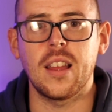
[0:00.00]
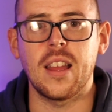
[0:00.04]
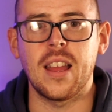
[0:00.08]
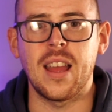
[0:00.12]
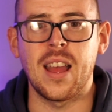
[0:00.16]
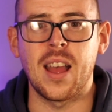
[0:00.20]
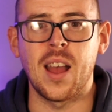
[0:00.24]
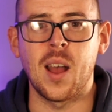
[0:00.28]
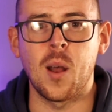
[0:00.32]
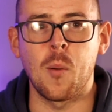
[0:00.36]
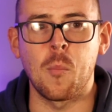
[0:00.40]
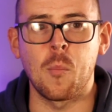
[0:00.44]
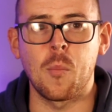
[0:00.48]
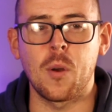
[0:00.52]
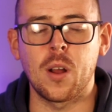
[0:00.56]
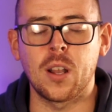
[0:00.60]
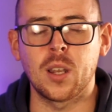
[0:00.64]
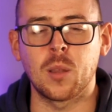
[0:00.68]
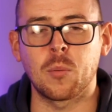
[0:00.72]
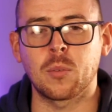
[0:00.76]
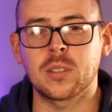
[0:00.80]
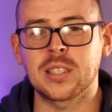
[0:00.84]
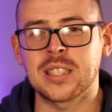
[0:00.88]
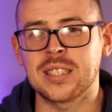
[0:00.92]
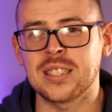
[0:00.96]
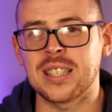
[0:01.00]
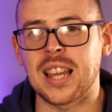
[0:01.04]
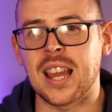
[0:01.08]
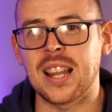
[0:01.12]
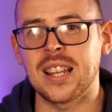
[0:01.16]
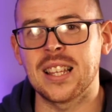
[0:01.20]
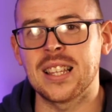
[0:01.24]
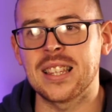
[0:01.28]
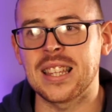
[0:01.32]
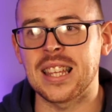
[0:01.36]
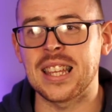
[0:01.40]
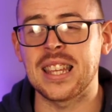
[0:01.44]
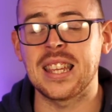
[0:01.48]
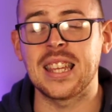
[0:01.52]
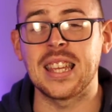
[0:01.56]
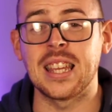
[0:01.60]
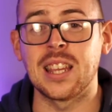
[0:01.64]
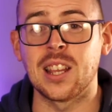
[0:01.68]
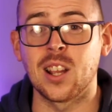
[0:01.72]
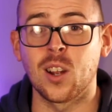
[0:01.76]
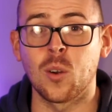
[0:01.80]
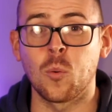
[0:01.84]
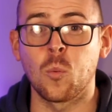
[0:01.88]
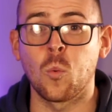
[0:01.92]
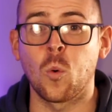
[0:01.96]
And I'm excited to
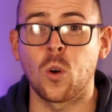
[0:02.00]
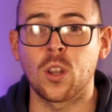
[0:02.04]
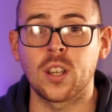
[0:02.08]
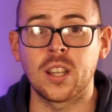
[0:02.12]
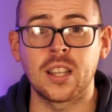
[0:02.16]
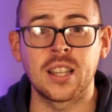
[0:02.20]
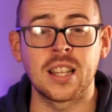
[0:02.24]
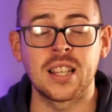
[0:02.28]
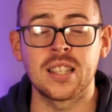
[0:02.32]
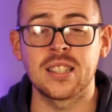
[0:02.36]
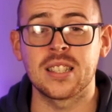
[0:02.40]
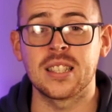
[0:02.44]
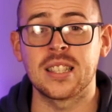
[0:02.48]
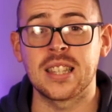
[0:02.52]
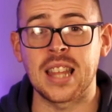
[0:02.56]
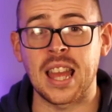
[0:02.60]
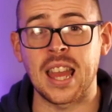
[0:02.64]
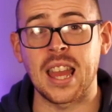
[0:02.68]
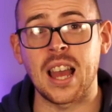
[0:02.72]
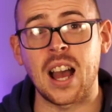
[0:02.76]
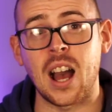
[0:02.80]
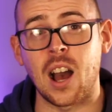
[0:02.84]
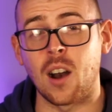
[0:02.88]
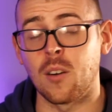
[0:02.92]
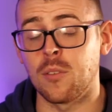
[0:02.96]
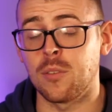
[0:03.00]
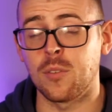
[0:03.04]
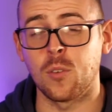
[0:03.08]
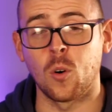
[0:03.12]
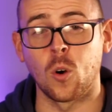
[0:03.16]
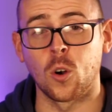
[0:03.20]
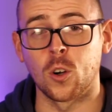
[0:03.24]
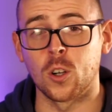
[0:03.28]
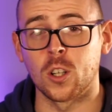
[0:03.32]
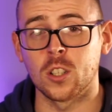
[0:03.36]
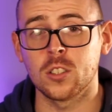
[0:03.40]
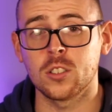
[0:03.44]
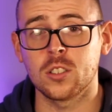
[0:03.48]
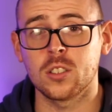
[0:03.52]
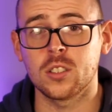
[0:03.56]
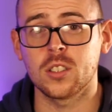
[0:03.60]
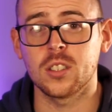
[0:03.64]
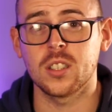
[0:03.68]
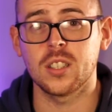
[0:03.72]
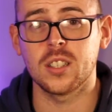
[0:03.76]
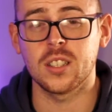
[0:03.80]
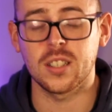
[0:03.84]
hear what it is that they have for us.